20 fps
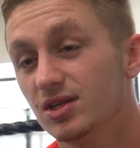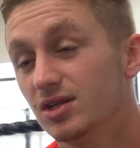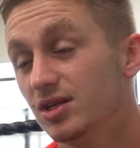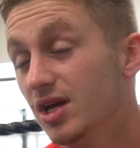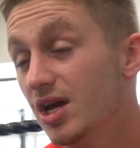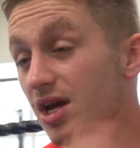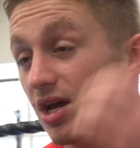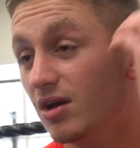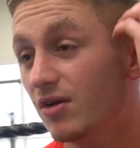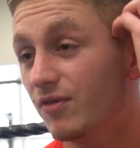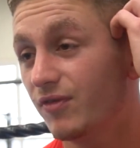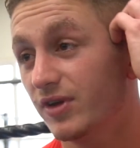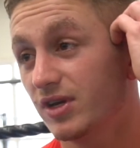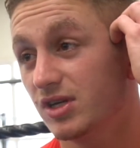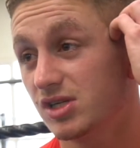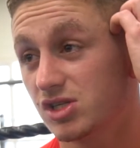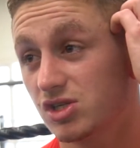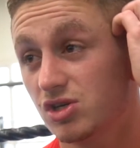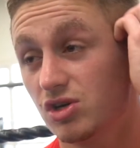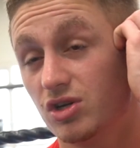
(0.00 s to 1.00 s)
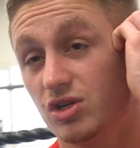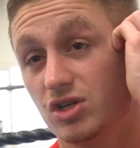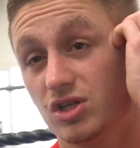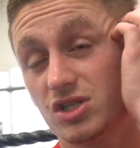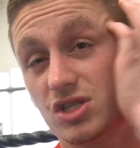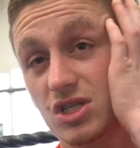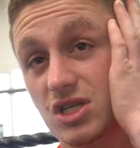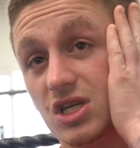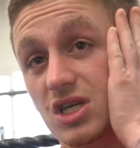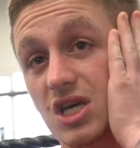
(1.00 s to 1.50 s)
Yeah, I think it's good.
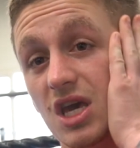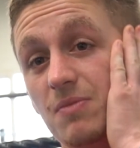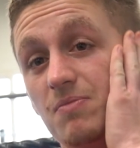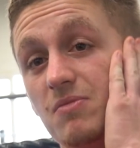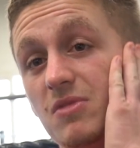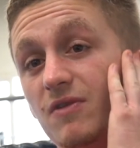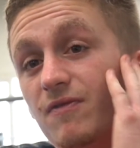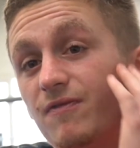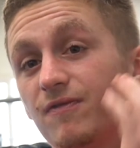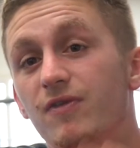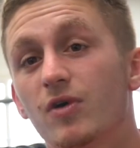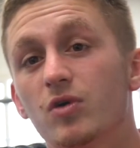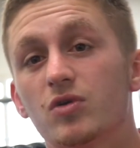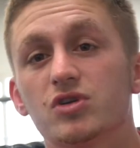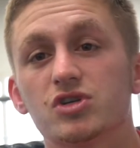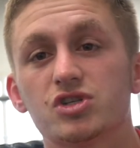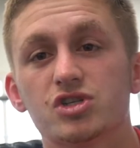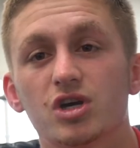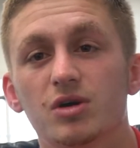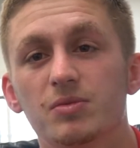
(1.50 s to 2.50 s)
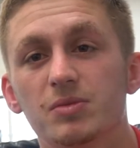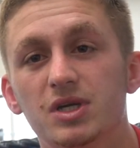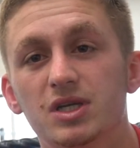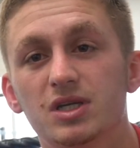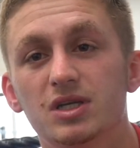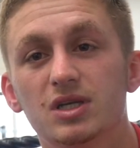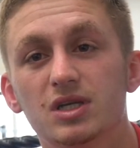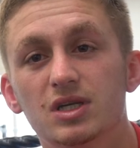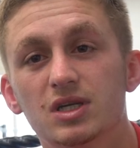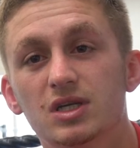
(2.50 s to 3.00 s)
It's keeping me focused, do you know what I
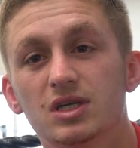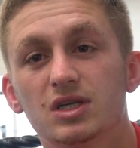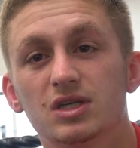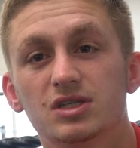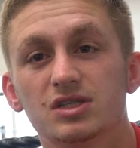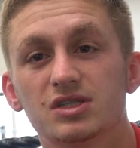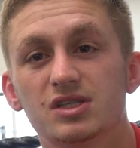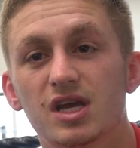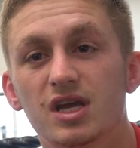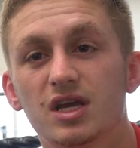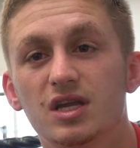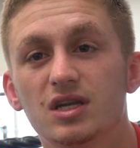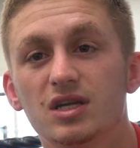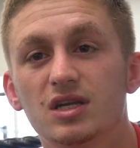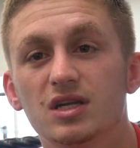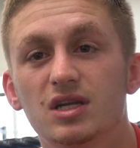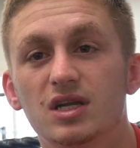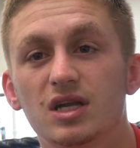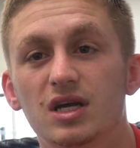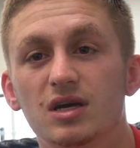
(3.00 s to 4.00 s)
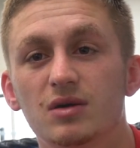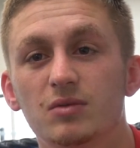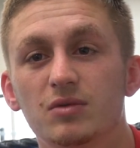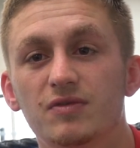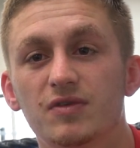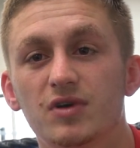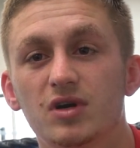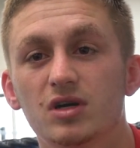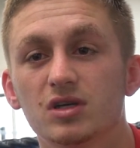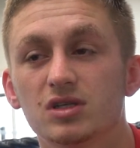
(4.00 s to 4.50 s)
mean? Staying in and out
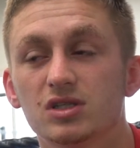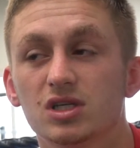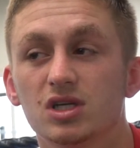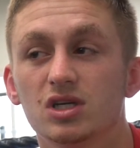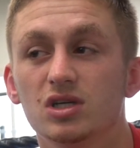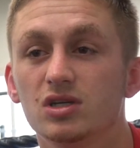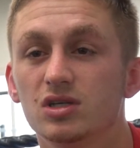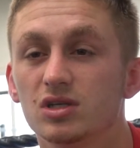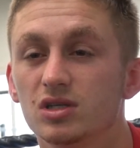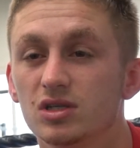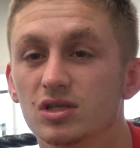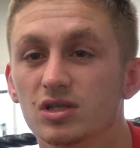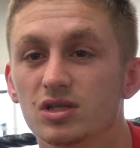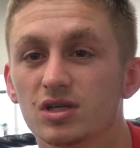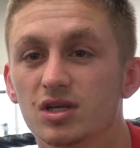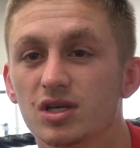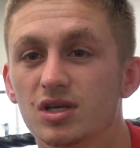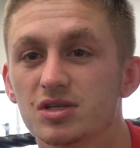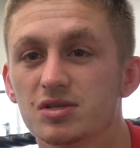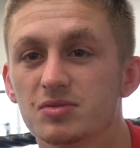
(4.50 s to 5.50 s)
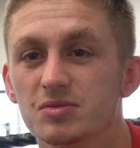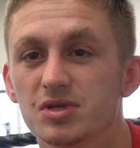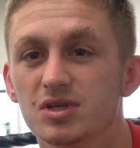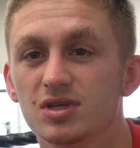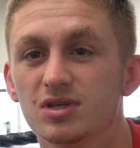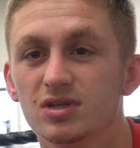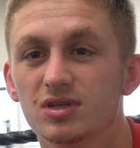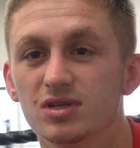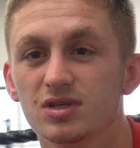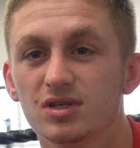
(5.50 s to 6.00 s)
with her, so keeps
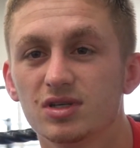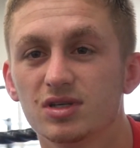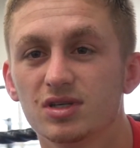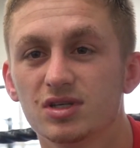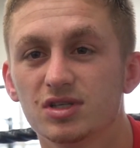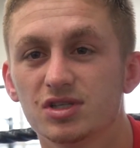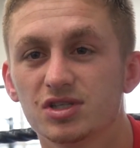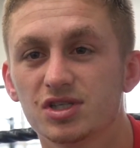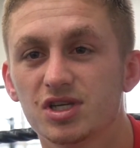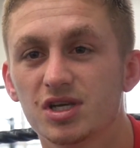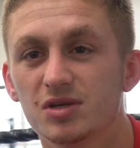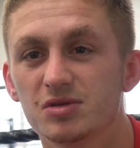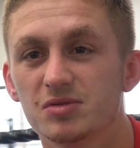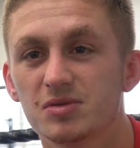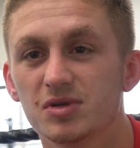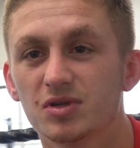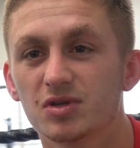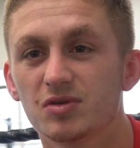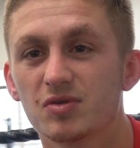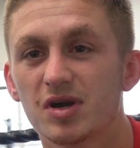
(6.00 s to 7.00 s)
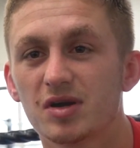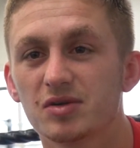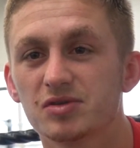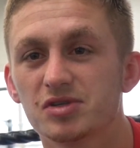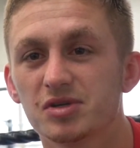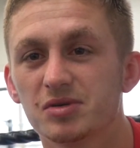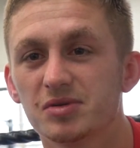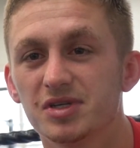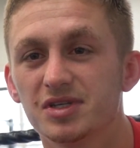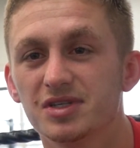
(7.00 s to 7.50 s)
me on the ground,
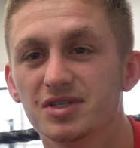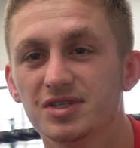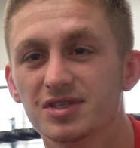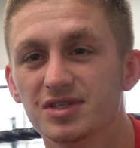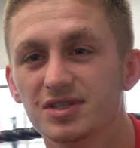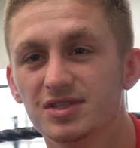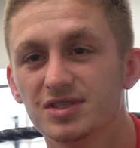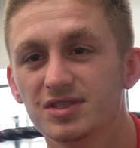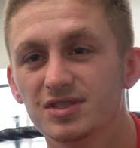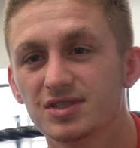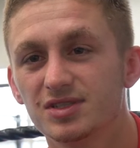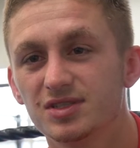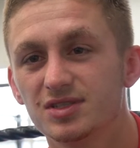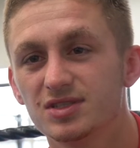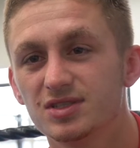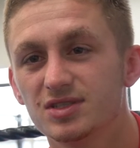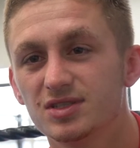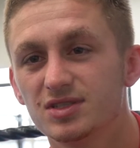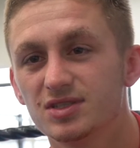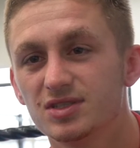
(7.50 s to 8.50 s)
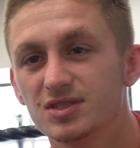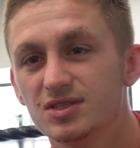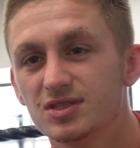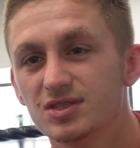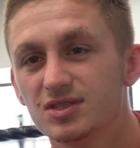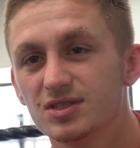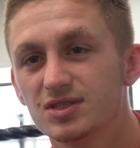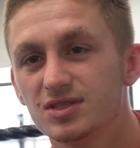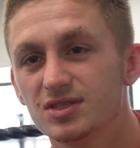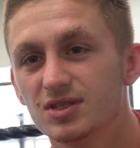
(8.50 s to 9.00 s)
do you know what I mean? So there's no
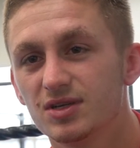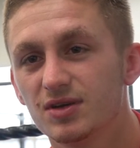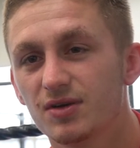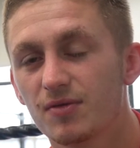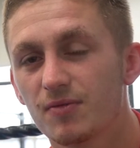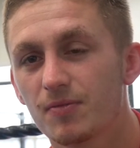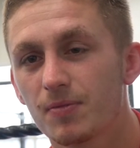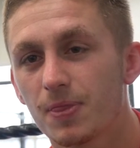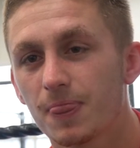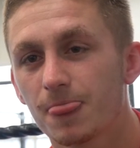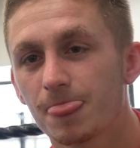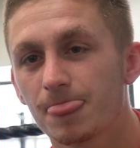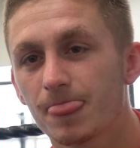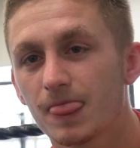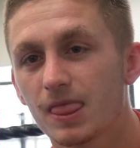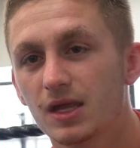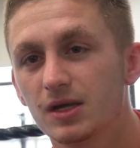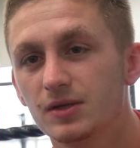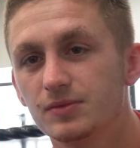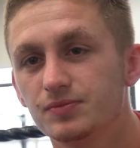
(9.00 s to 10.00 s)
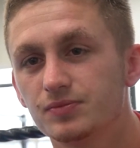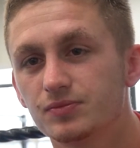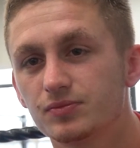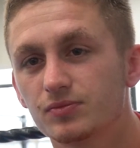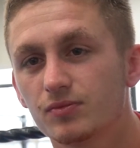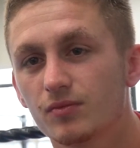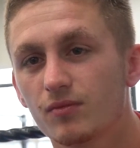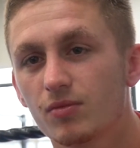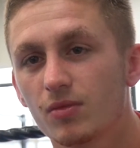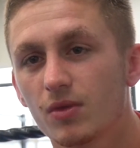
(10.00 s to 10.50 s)
additional pressure to sort
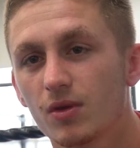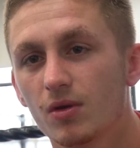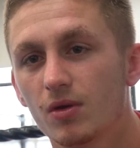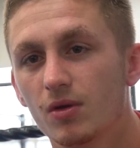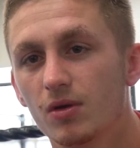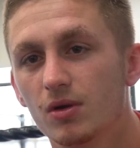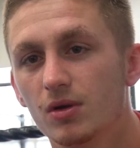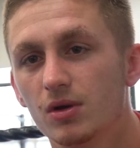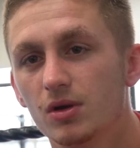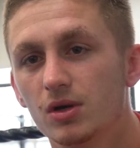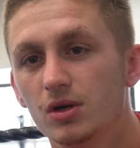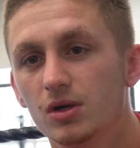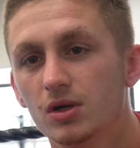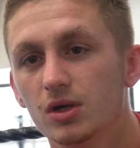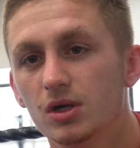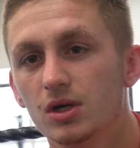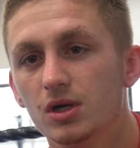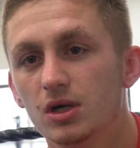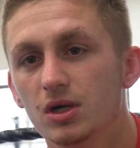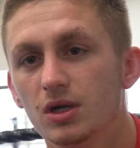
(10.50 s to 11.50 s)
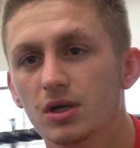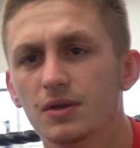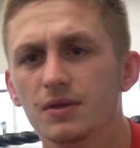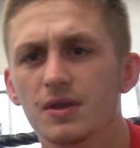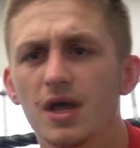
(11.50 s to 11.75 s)
of go out in the weekends?